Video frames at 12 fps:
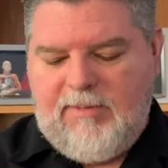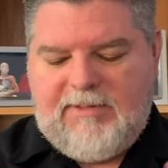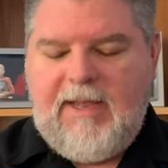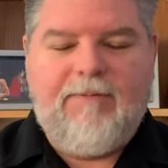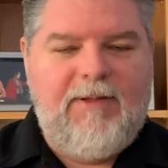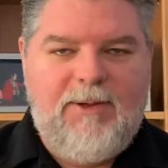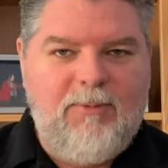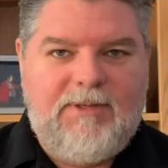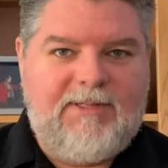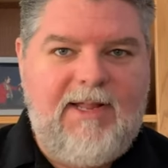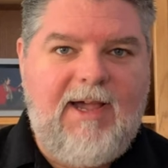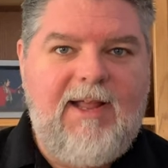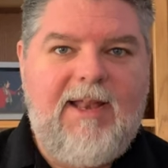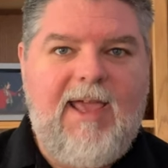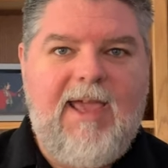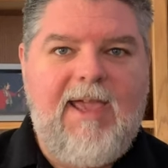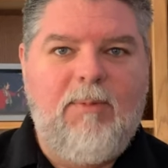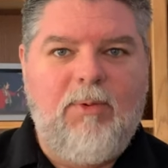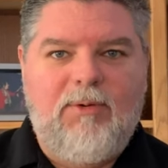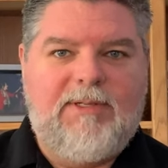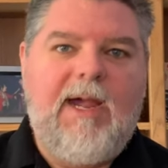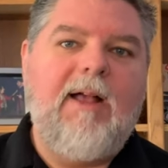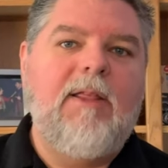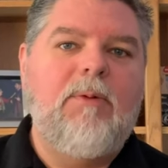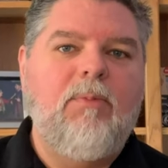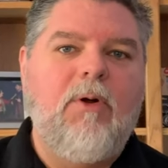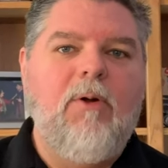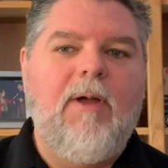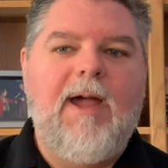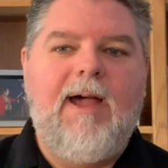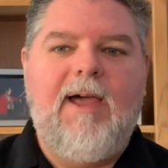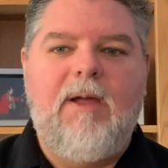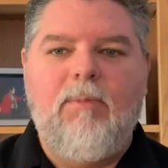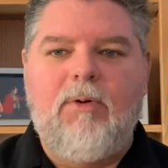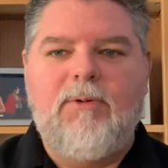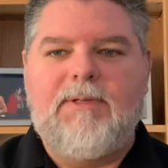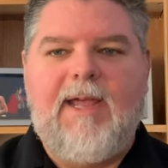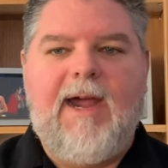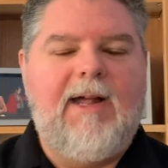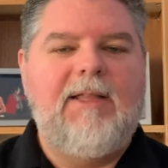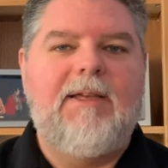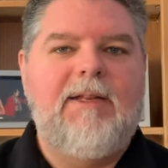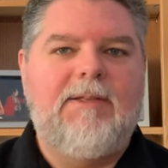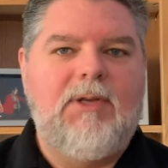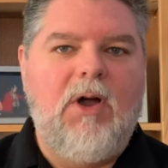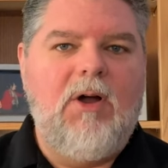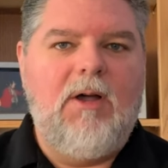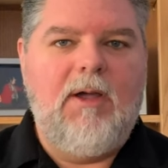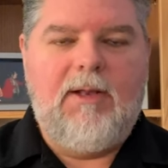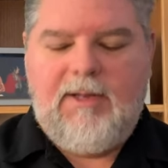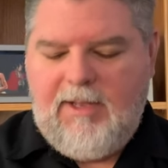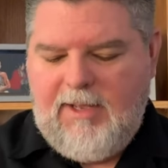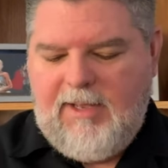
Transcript: Definitely was not a Bruce Allen pro guy. Bruce Allen is gone.